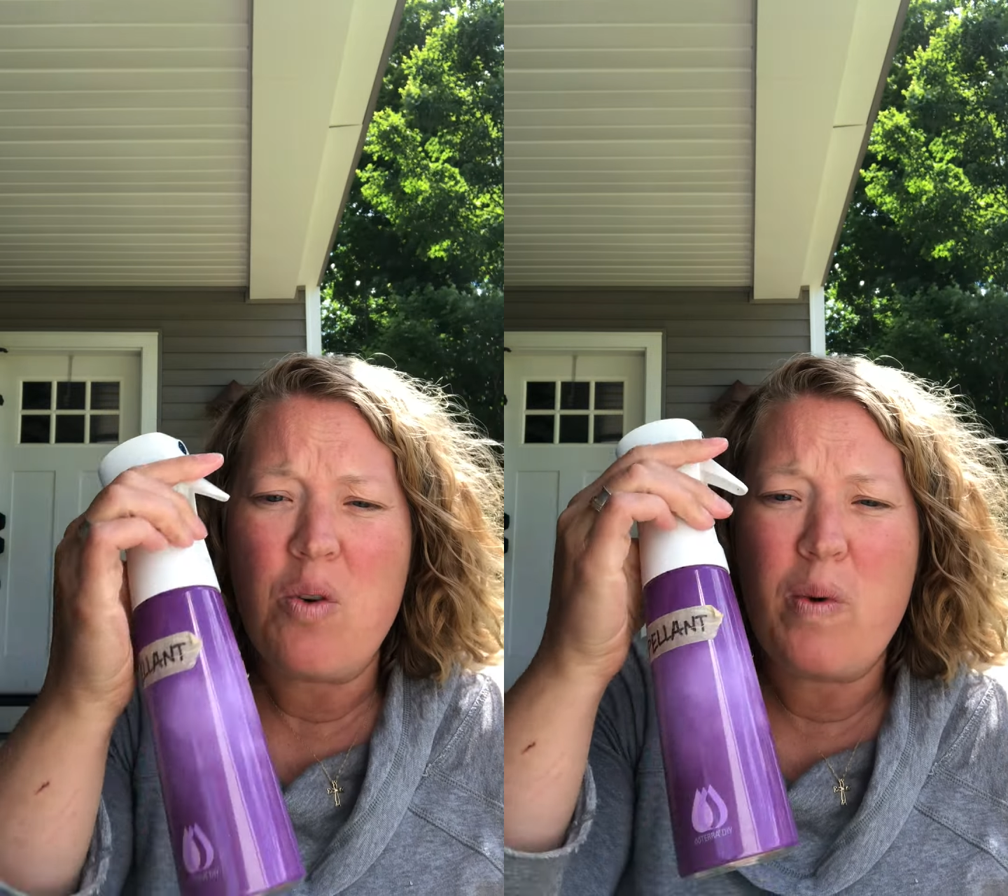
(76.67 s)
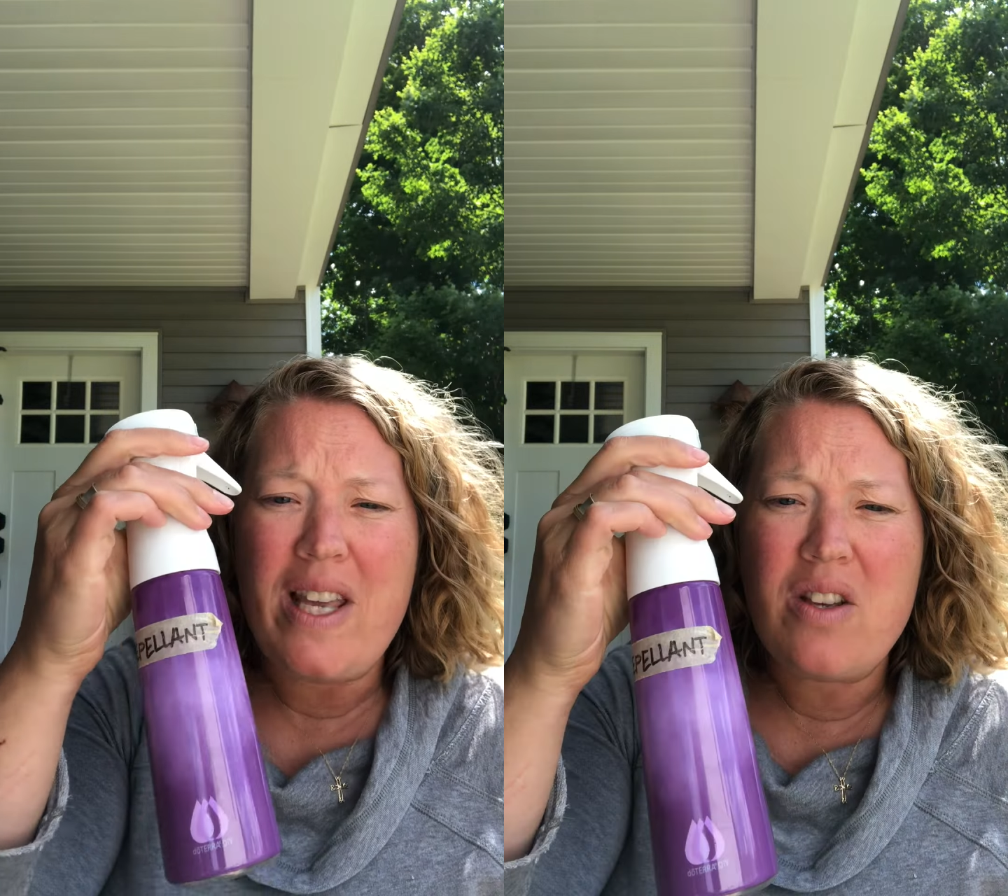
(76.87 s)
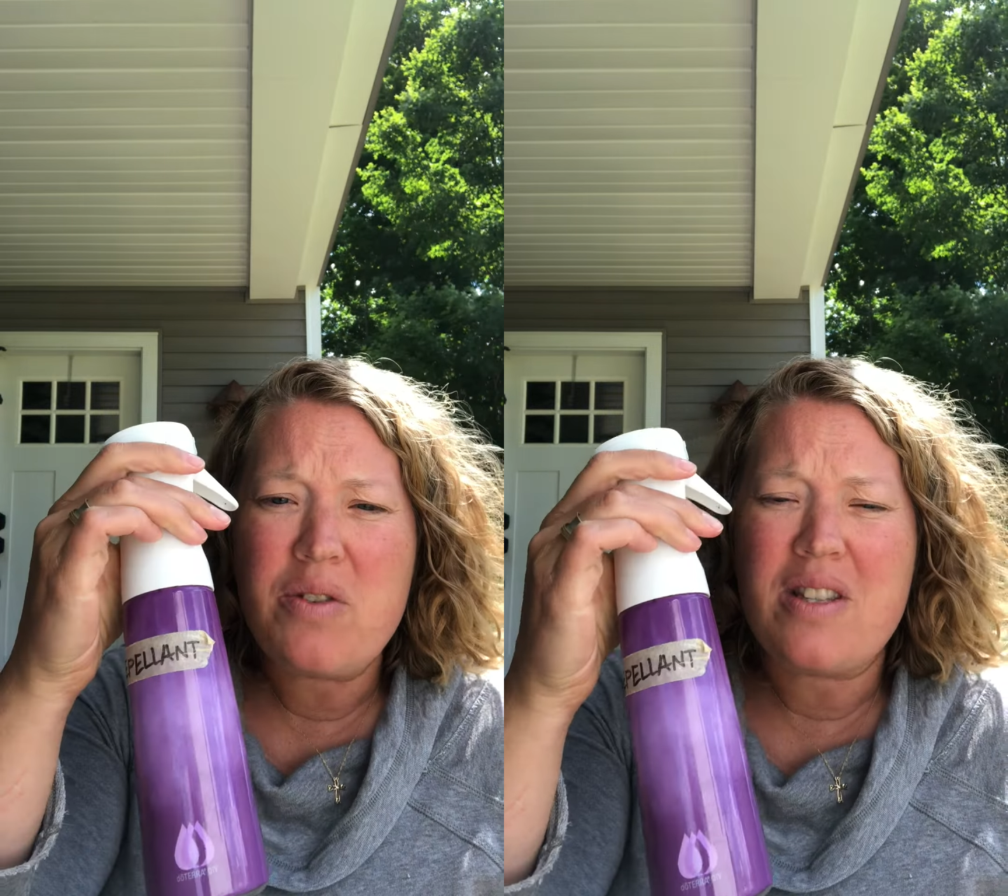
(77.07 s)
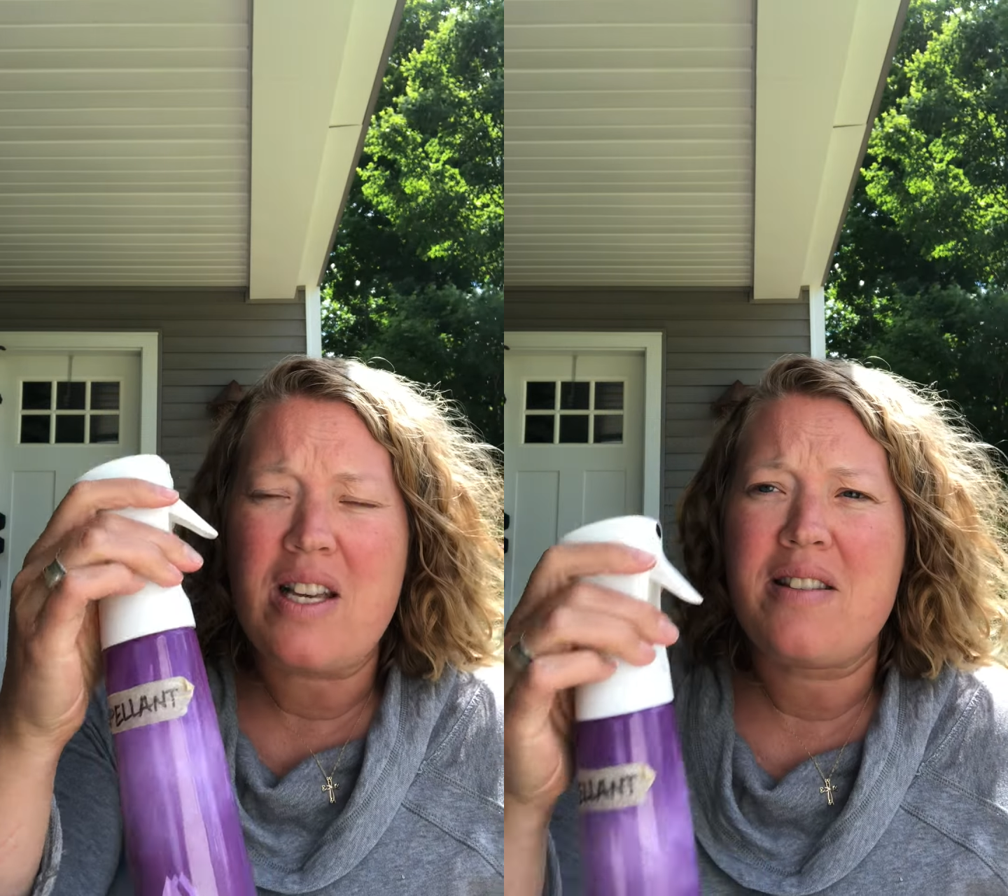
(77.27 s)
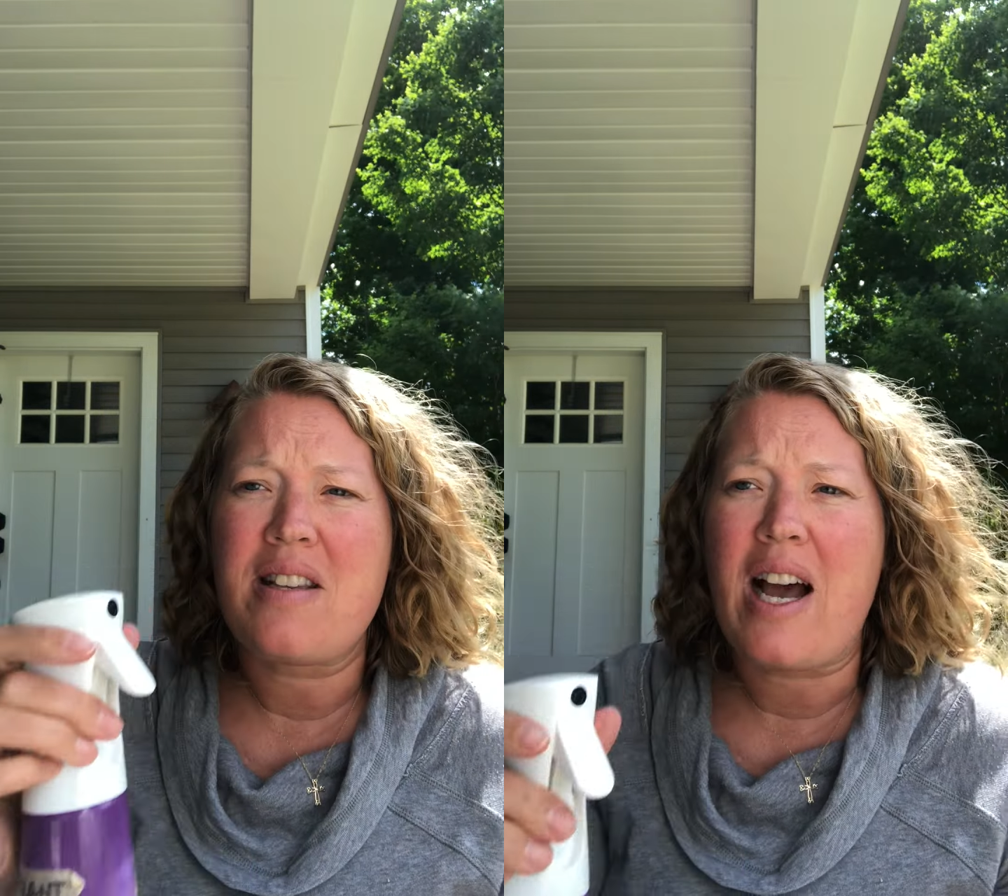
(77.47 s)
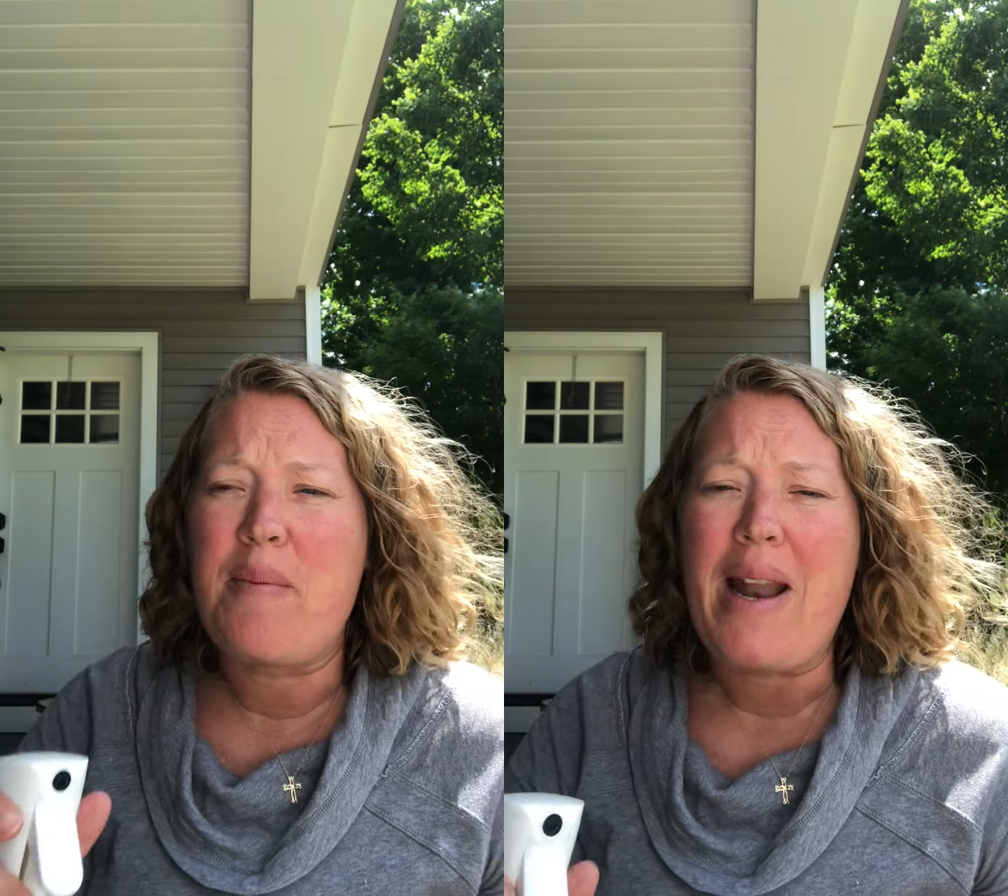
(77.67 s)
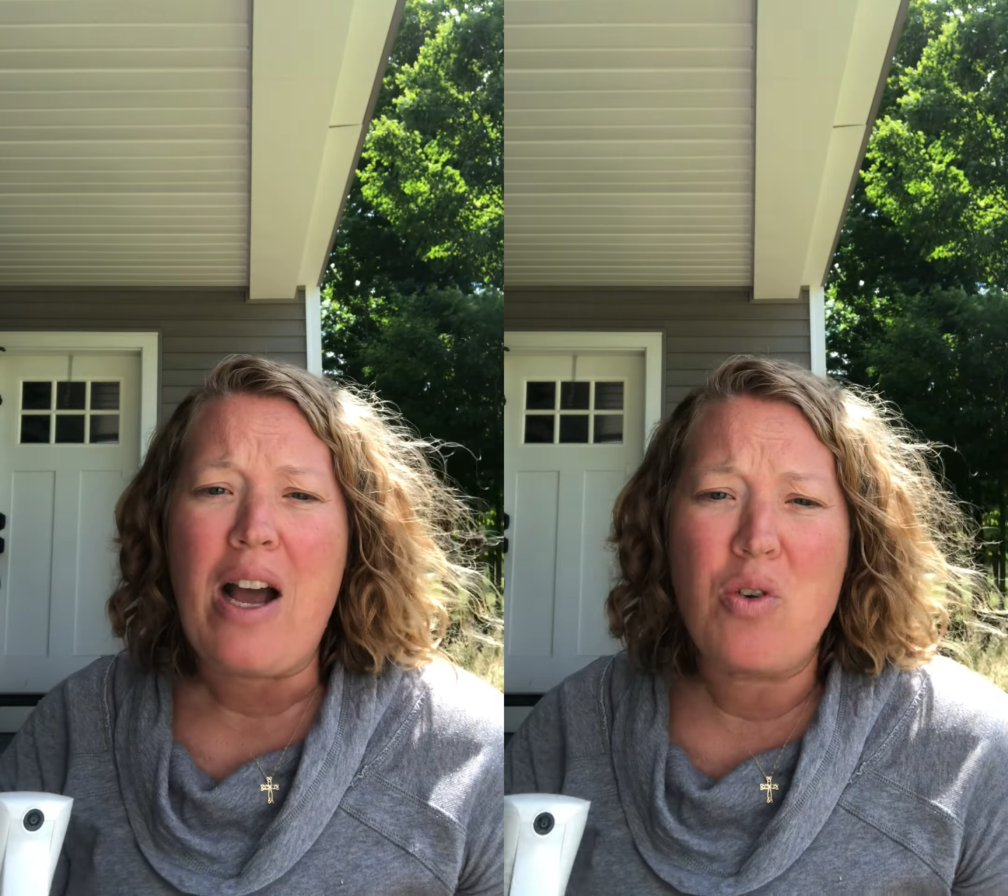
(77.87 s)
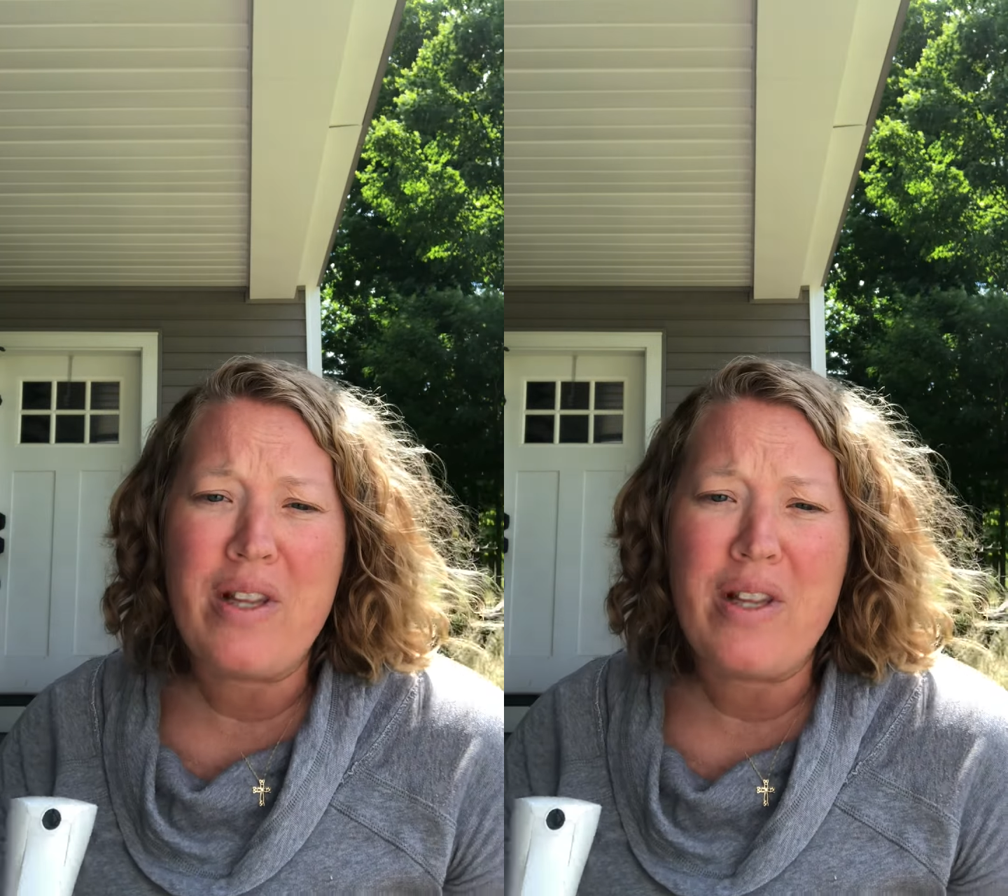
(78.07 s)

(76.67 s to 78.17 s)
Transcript: and we use this not